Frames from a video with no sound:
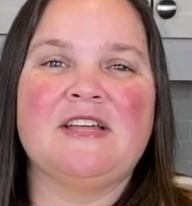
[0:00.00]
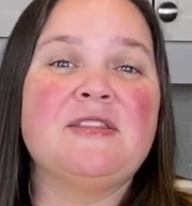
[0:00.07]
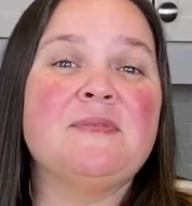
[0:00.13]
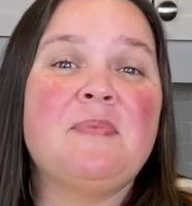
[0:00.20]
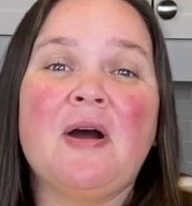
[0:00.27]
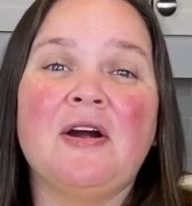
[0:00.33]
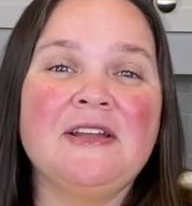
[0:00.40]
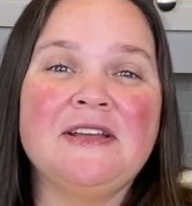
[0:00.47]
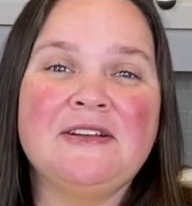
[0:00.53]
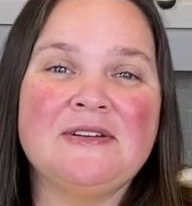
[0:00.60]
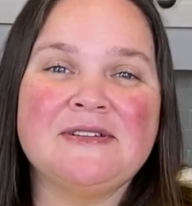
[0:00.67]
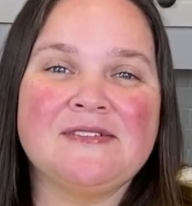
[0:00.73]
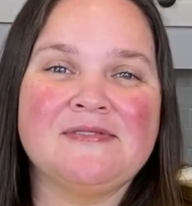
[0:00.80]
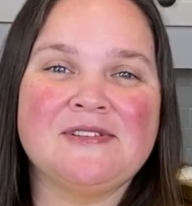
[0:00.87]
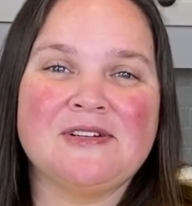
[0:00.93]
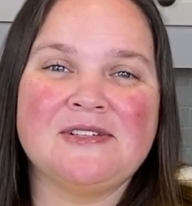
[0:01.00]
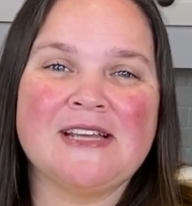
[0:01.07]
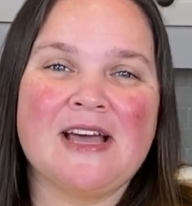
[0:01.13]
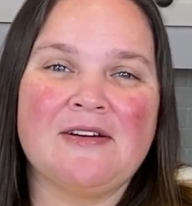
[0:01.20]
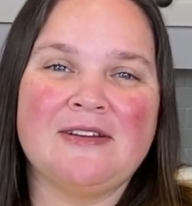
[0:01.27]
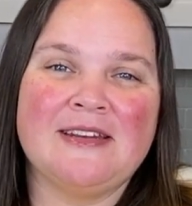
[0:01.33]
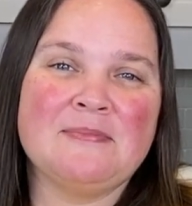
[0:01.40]
The party couldn't have turned
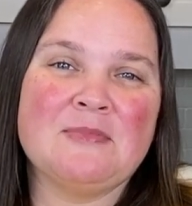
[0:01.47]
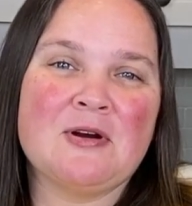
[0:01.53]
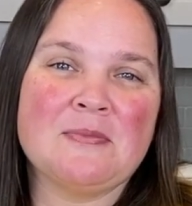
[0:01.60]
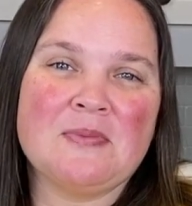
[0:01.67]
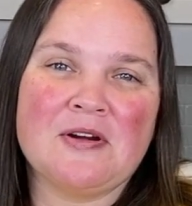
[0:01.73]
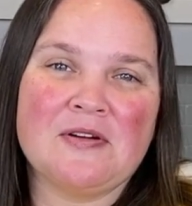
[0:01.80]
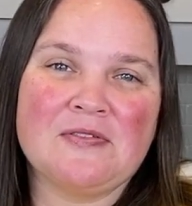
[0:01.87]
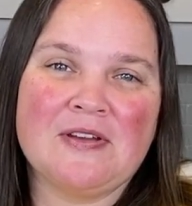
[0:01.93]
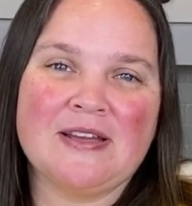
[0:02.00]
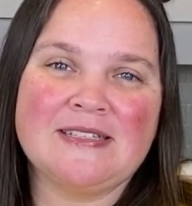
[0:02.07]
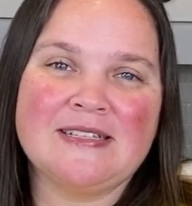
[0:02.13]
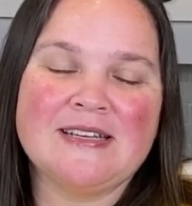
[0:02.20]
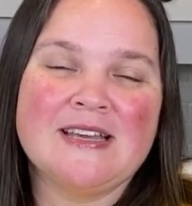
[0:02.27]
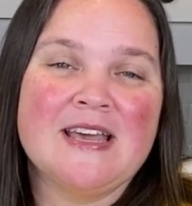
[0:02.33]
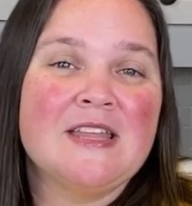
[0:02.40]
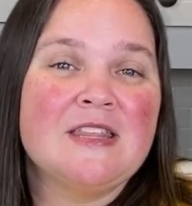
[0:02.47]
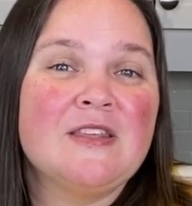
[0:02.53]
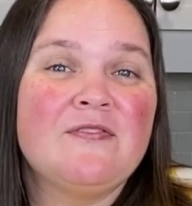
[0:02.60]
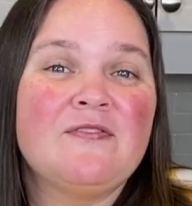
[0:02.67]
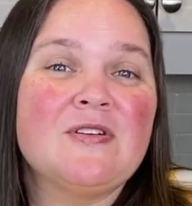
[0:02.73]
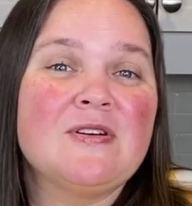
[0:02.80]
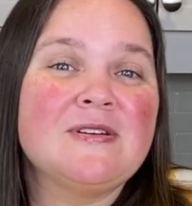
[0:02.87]
out any more perfect. The
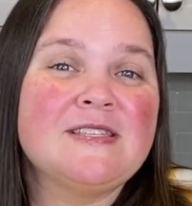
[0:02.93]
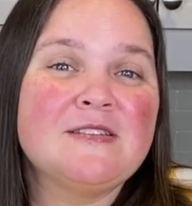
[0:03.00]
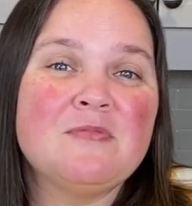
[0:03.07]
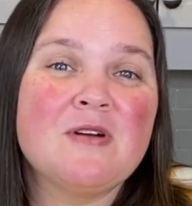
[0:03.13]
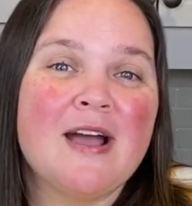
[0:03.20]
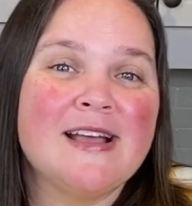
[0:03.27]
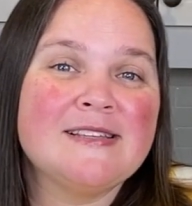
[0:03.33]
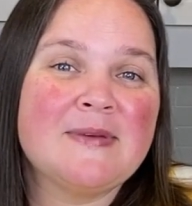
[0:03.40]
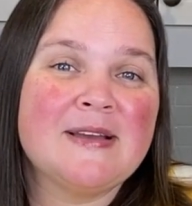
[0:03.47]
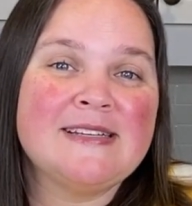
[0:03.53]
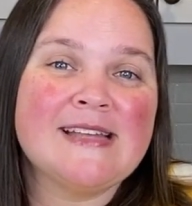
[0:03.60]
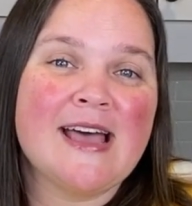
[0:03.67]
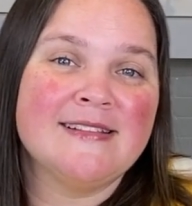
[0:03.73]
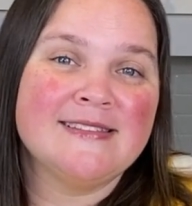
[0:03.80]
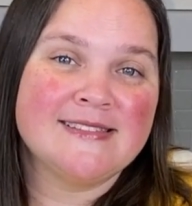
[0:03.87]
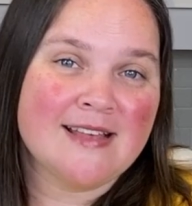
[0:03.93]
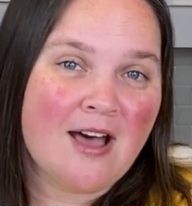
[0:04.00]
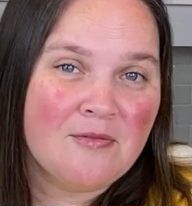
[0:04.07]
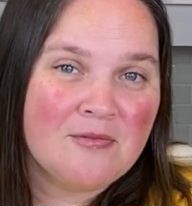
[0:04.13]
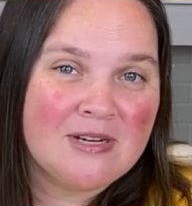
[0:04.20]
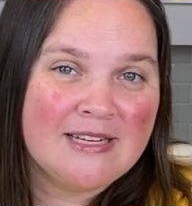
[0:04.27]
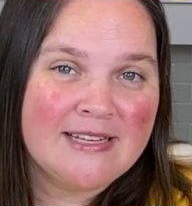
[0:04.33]
first surprise my dad
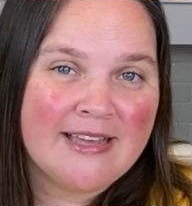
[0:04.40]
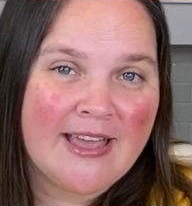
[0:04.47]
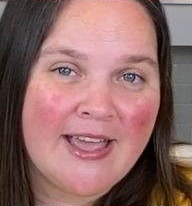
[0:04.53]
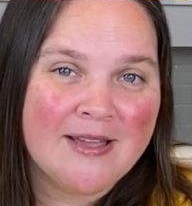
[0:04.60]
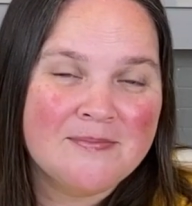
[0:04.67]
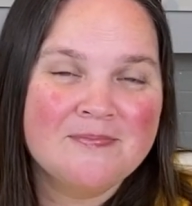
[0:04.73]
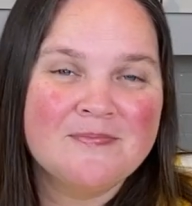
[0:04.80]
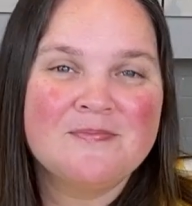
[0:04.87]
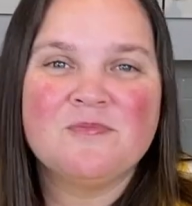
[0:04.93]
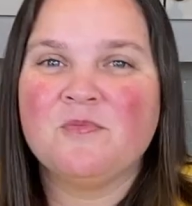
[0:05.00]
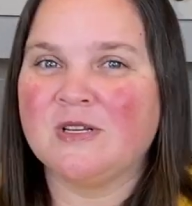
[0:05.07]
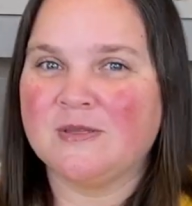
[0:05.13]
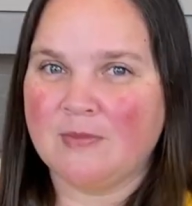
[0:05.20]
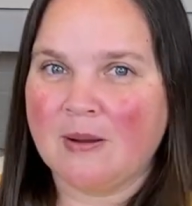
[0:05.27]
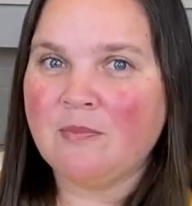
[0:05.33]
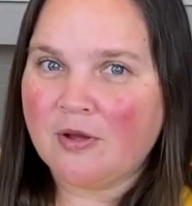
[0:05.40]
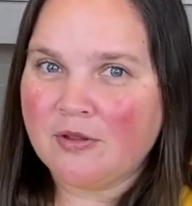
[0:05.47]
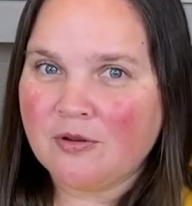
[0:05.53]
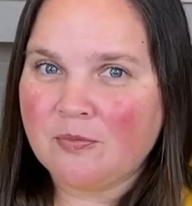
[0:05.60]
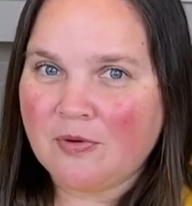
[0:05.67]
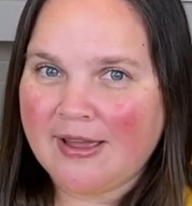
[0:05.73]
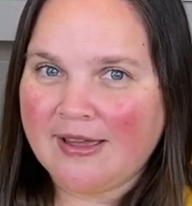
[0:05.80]
saw when he came was my
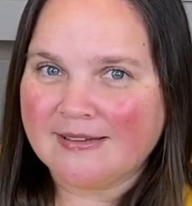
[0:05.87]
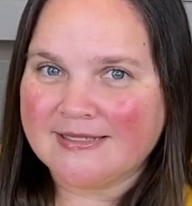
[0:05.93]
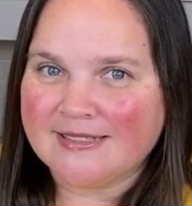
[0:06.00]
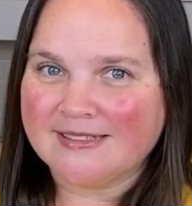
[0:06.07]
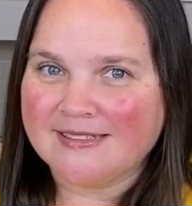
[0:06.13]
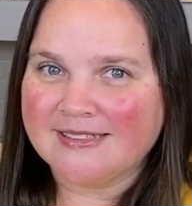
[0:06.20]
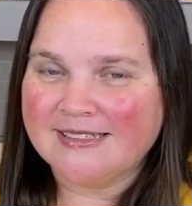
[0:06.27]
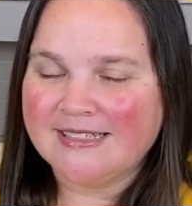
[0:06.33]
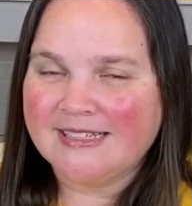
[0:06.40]
brother Brandon.